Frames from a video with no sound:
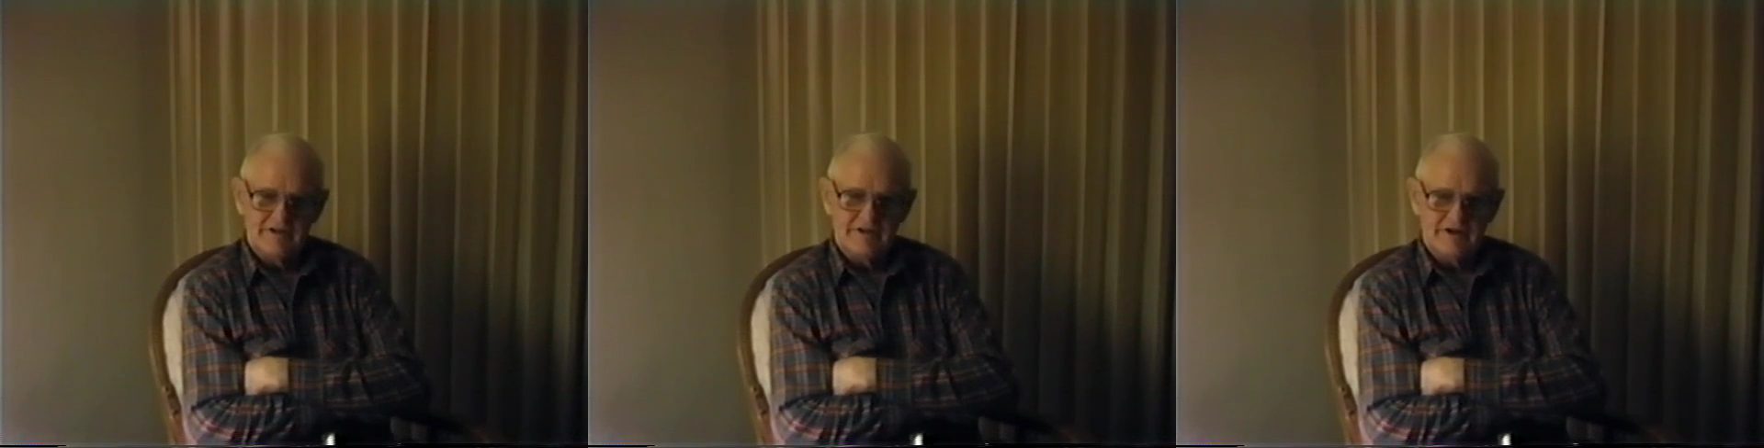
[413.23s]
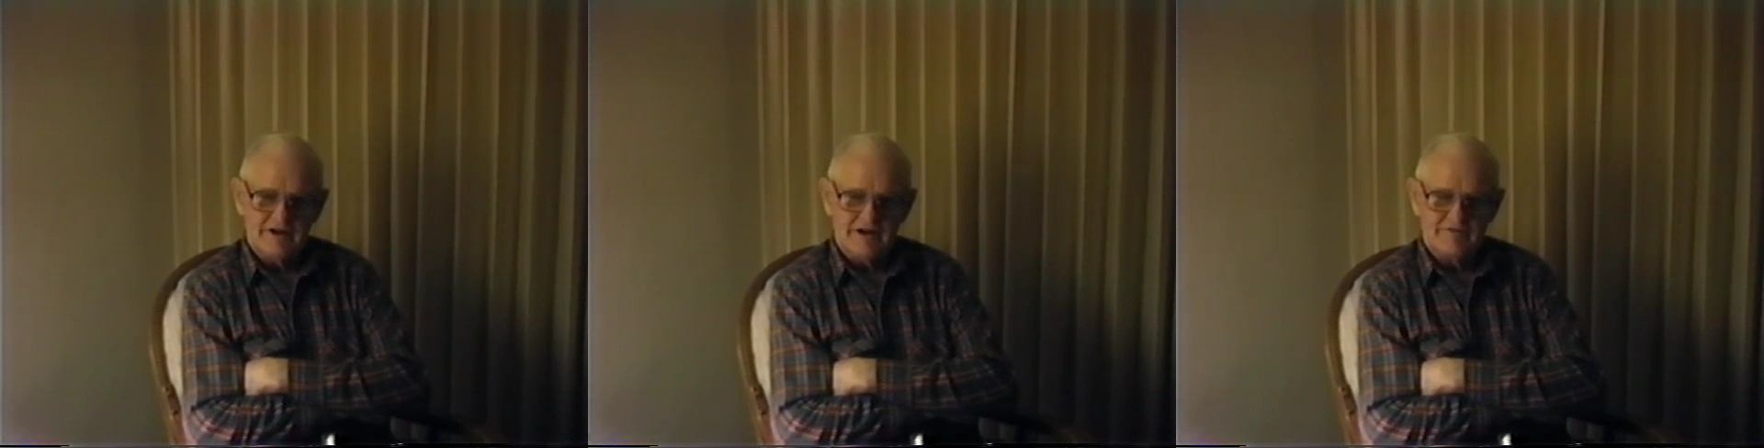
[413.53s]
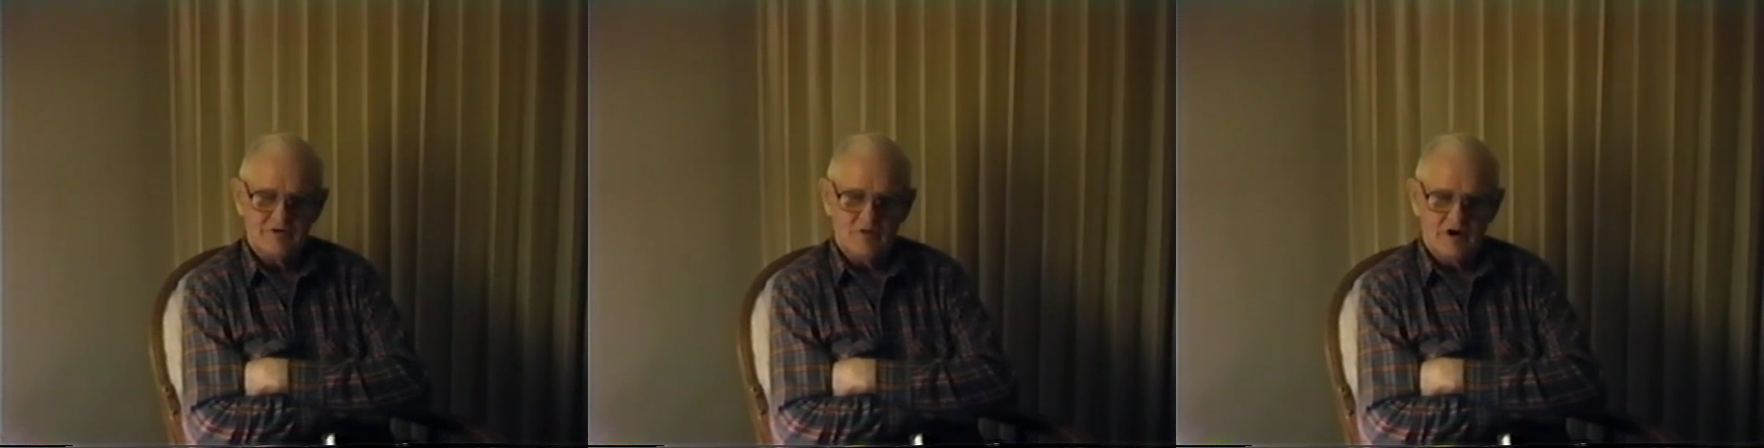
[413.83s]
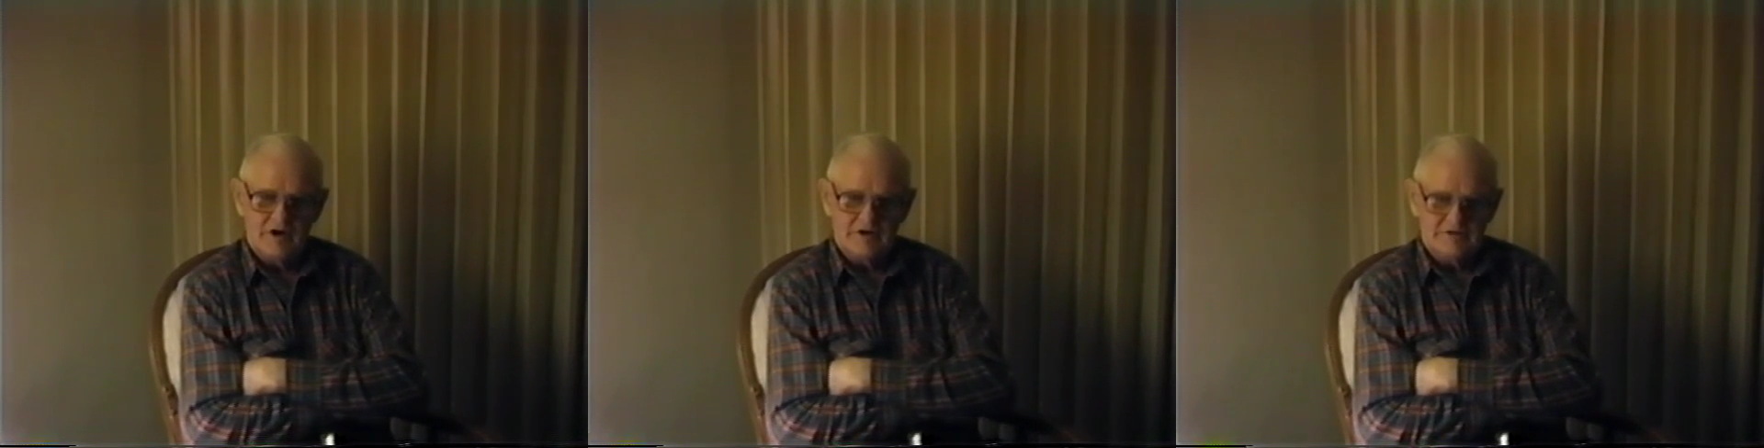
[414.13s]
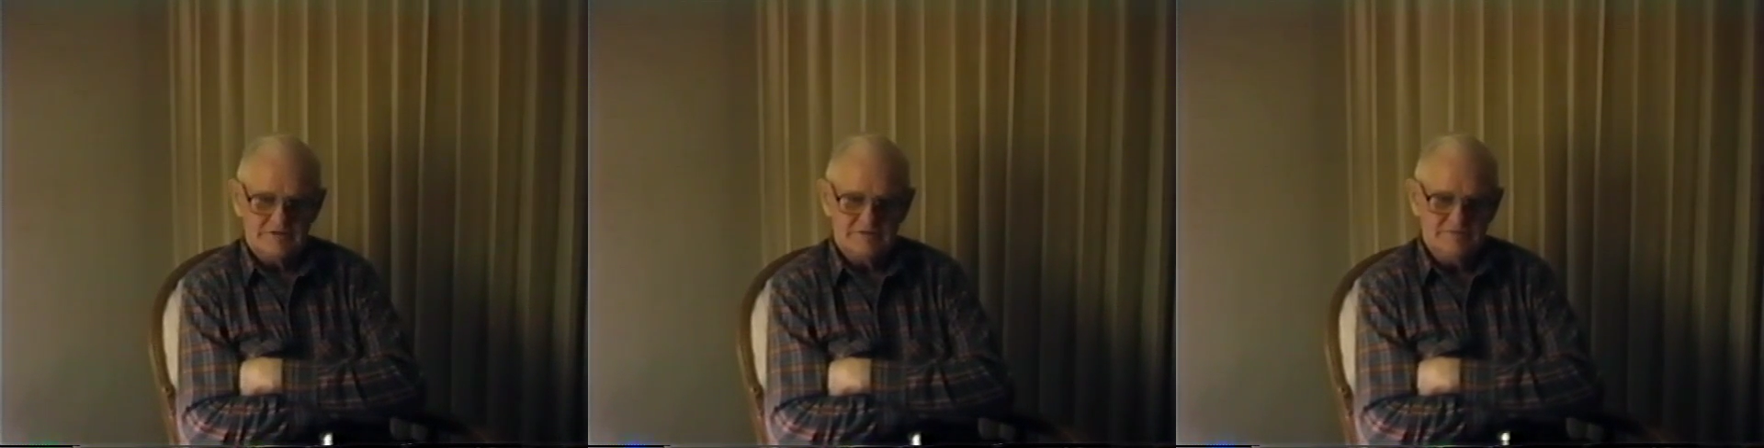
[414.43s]
Then I'd have to walk
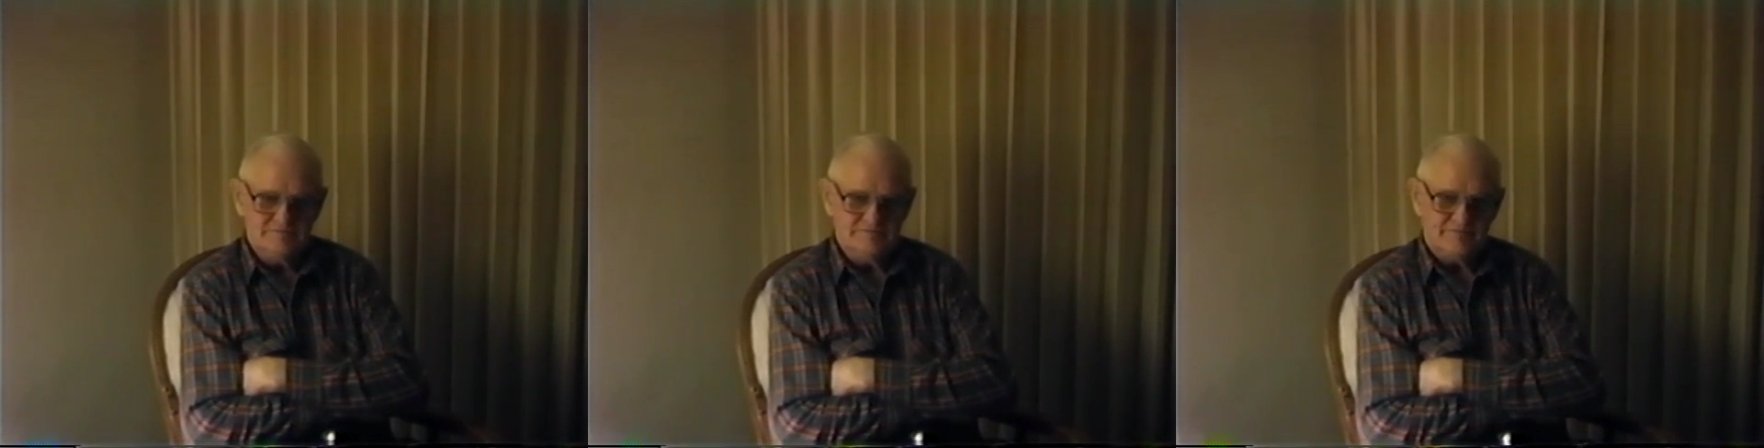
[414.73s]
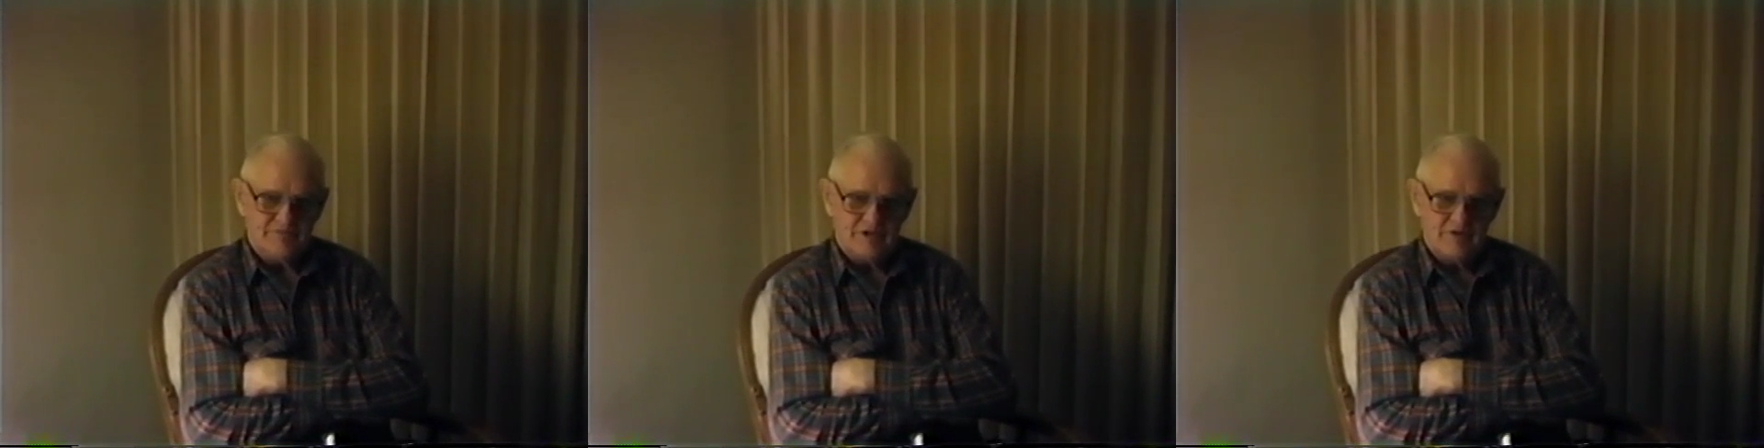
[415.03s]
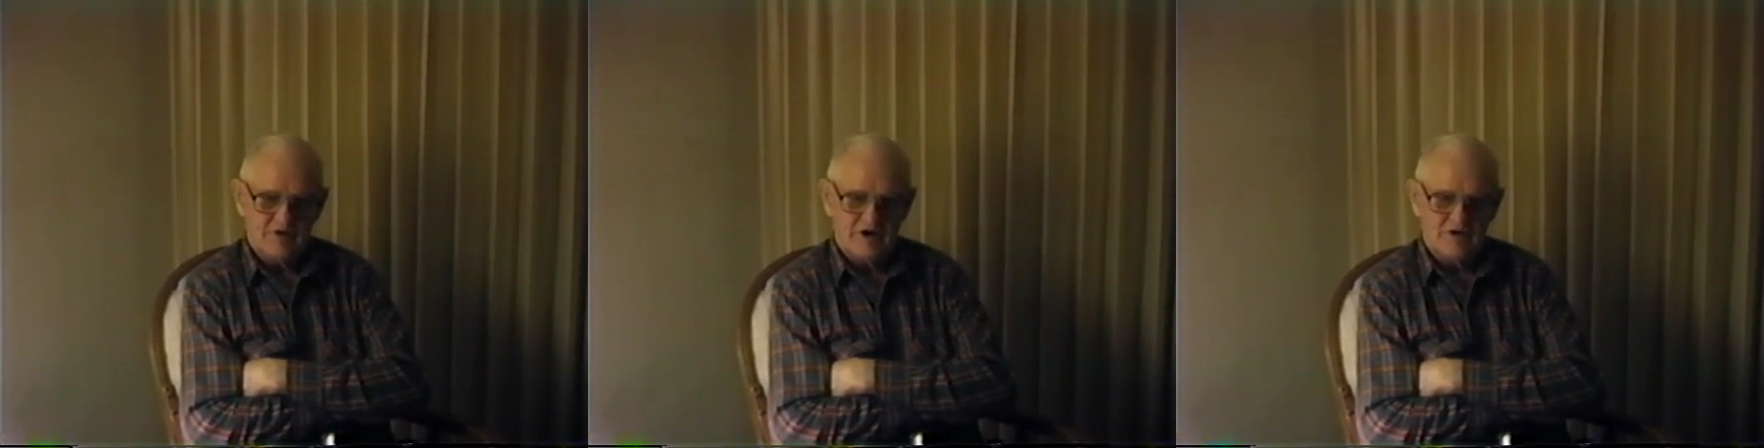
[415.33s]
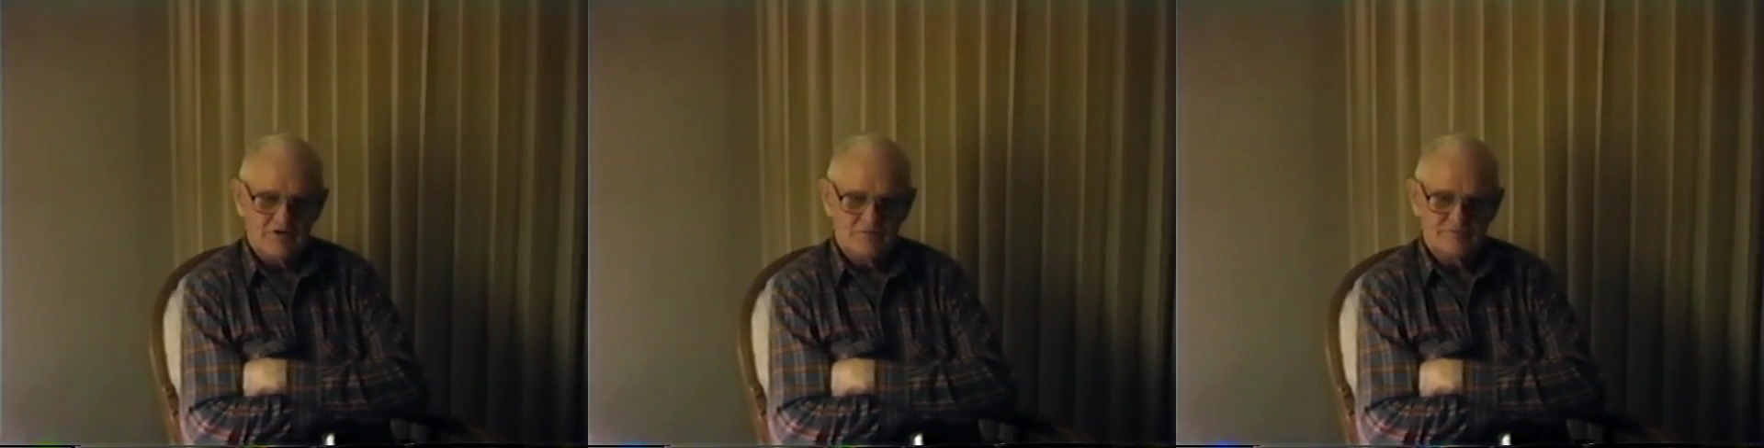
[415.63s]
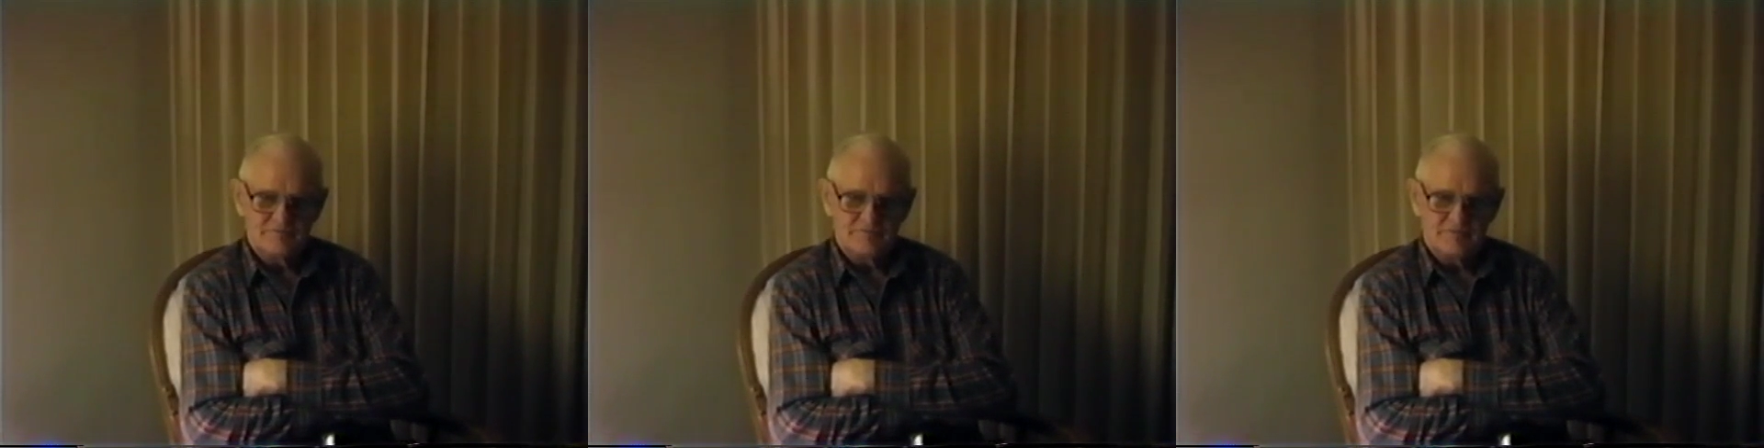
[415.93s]
home